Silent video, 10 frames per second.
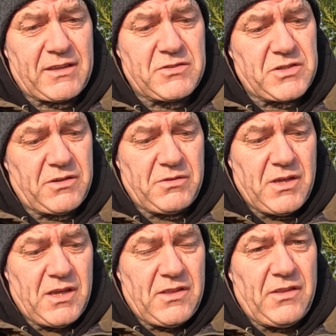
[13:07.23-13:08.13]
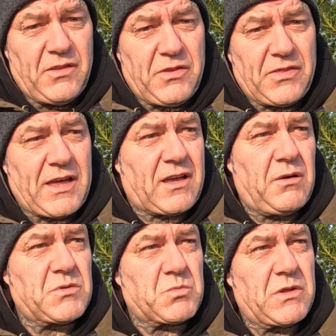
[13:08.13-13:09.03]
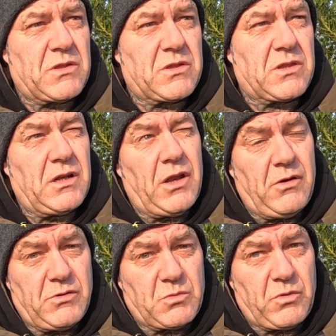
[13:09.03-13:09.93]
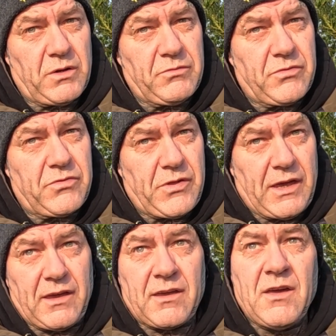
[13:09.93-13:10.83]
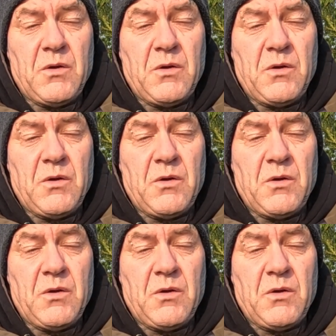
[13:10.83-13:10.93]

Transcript: So, and I think that comes with the loaded one, I think.